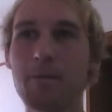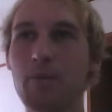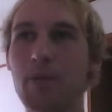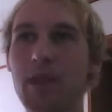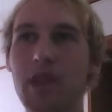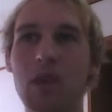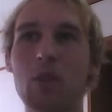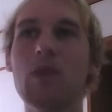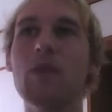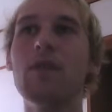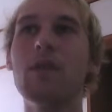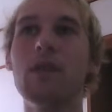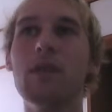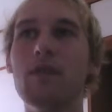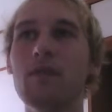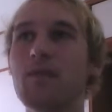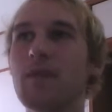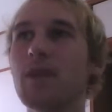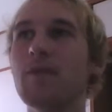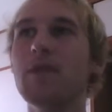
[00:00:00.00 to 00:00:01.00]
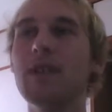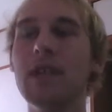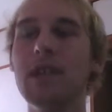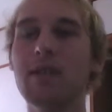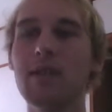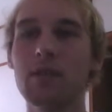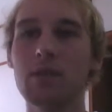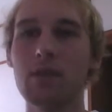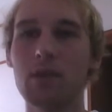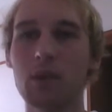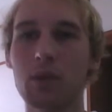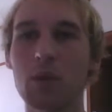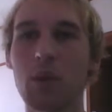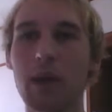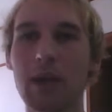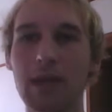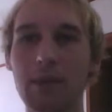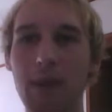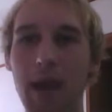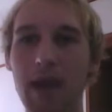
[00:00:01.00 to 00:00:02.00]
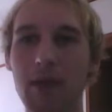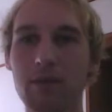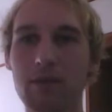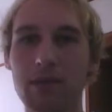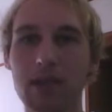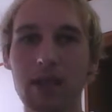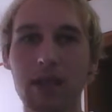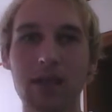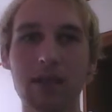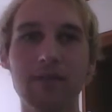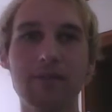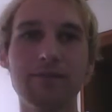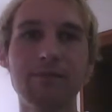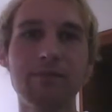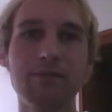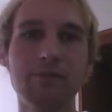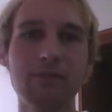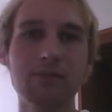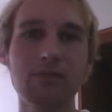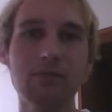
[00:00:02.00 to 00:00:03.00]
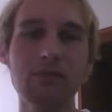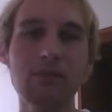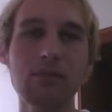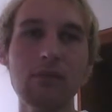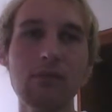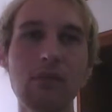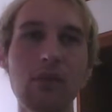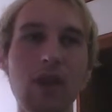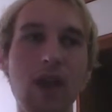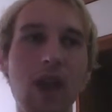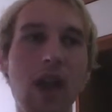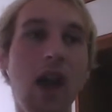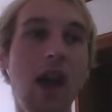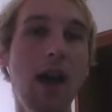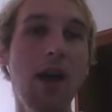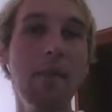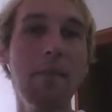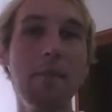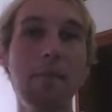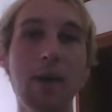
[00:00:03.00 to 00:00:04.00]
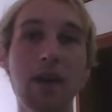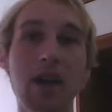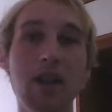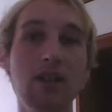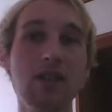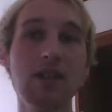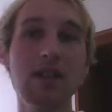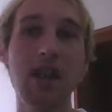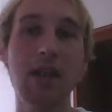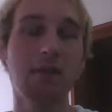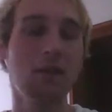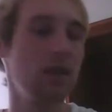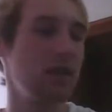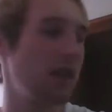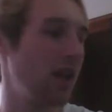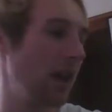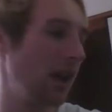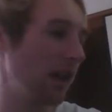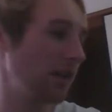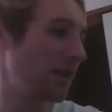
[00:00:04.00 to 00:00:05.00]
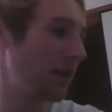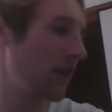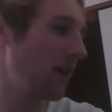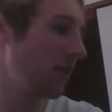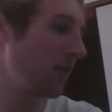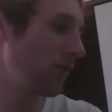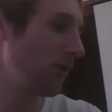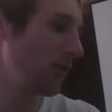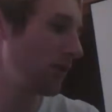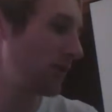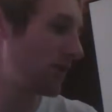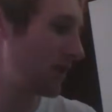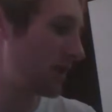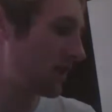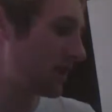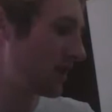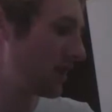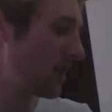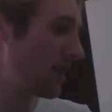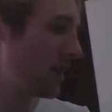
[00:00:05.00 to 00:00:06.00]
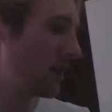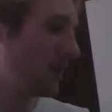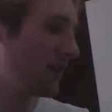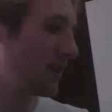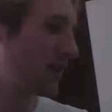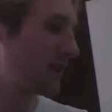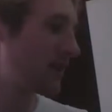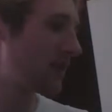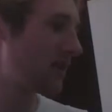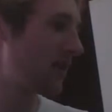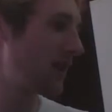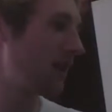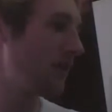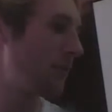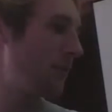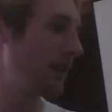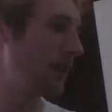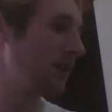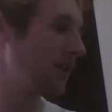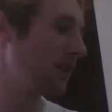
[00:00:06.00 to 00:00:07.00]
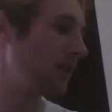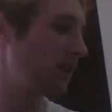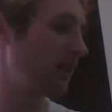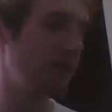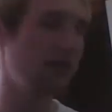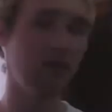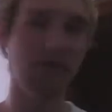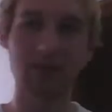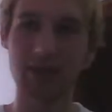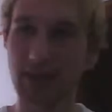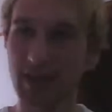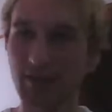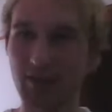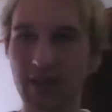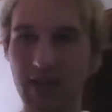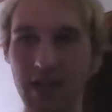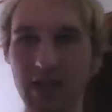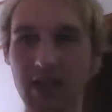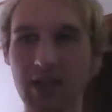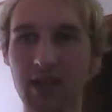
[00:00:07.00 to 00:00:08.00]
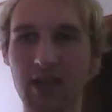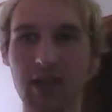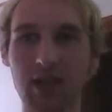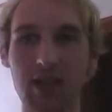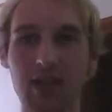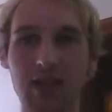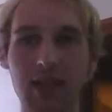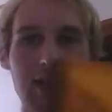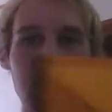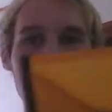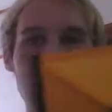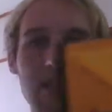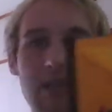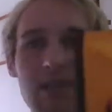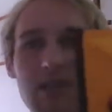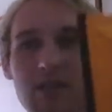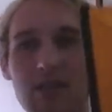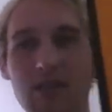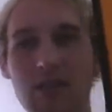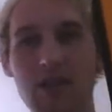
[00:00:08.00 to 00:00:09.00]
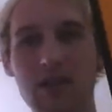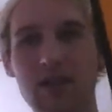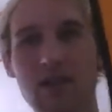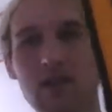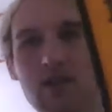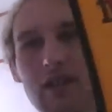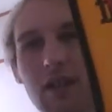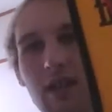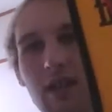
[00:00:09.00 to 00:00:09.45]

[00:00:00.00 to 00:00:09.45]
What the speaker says: the equivalent of 15 or £20 here. But I just happened to come across this Kill Bill DVD in its nice